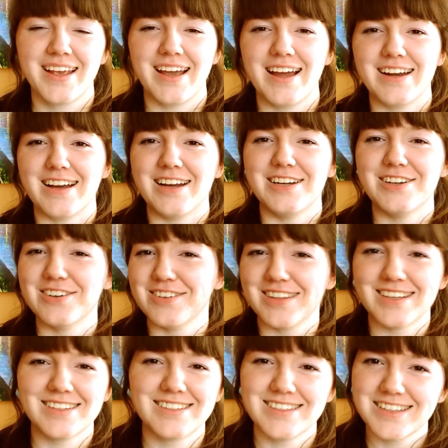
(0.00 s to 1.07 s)
And I know
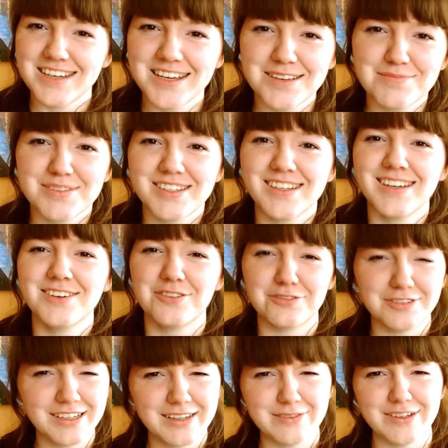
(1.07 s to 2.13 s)
this seems
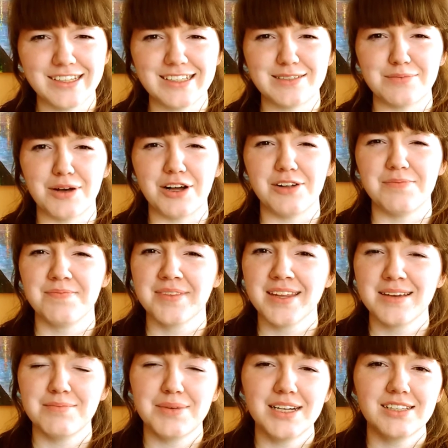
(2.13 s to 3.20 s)
really small,
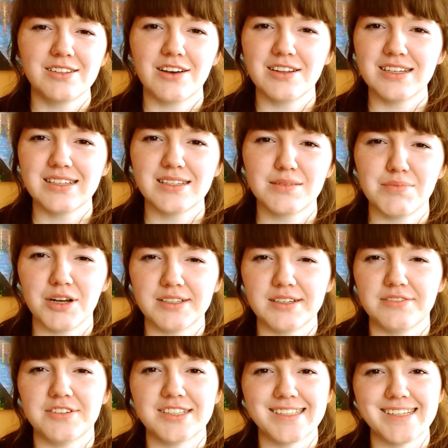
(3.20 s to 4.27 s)
but it's all these small
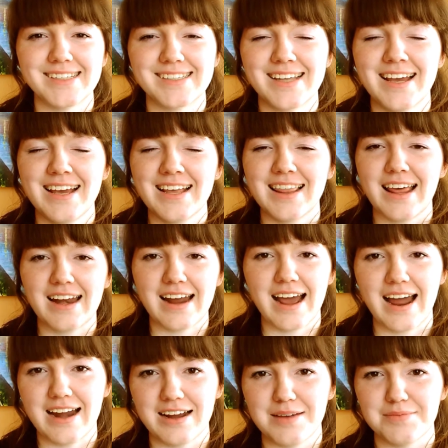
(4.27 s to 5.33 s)
differences that
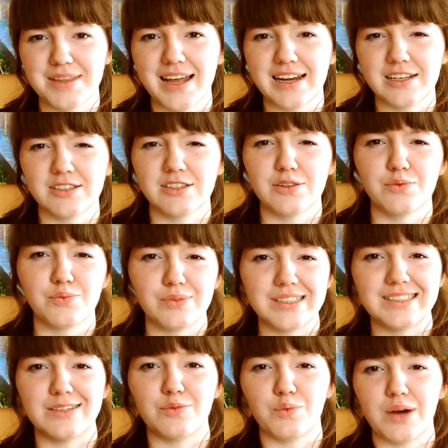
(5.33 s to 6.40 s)
add up. That is the
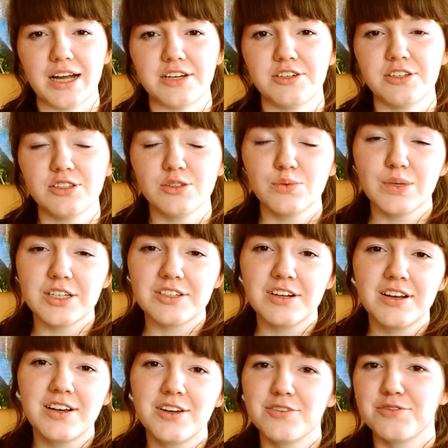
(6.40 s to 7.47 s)
reason why you should switch
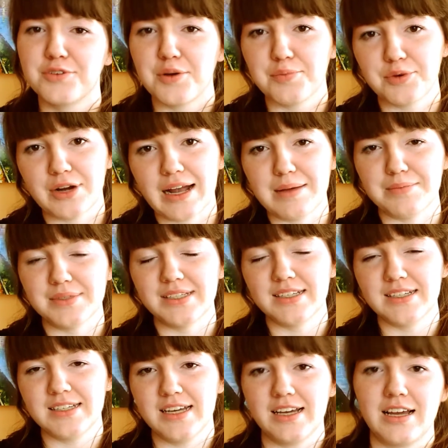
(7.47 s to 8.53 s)
from
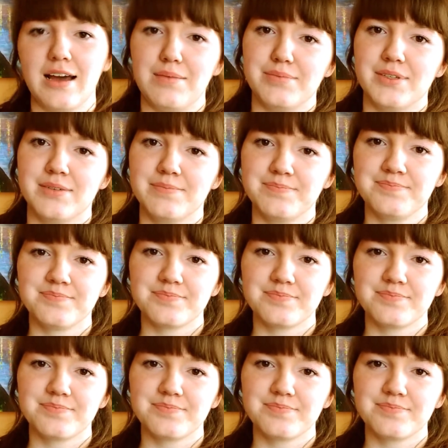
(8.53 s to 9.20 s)
grams to cups.